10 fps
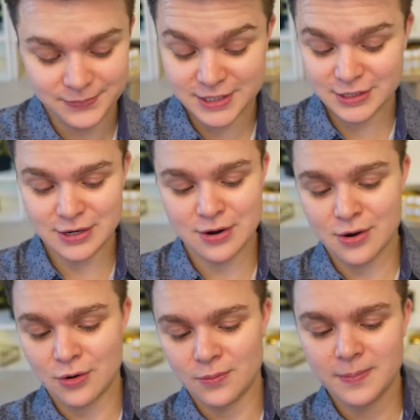
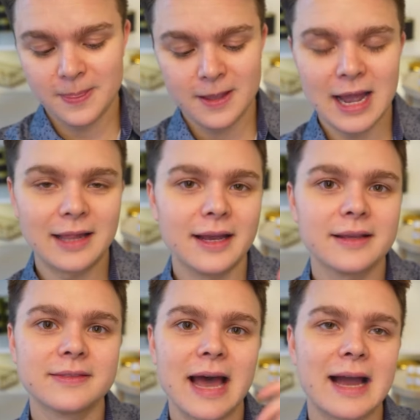So I like
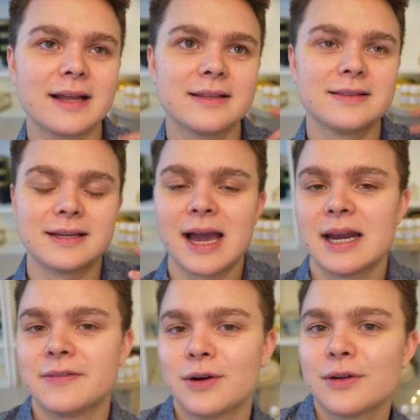that, the kind
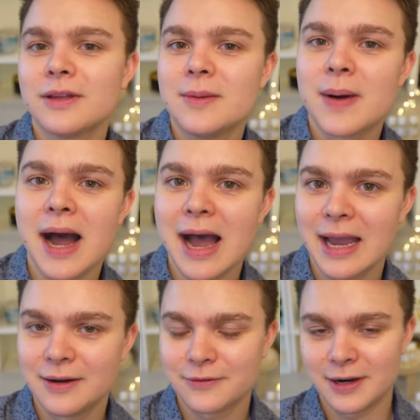of earthy
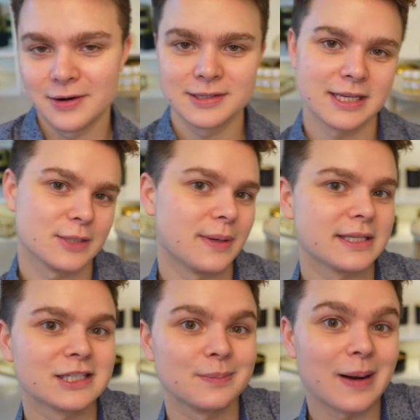pine fragrances, but
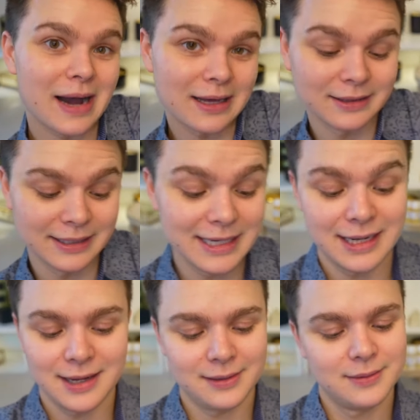spa leaning.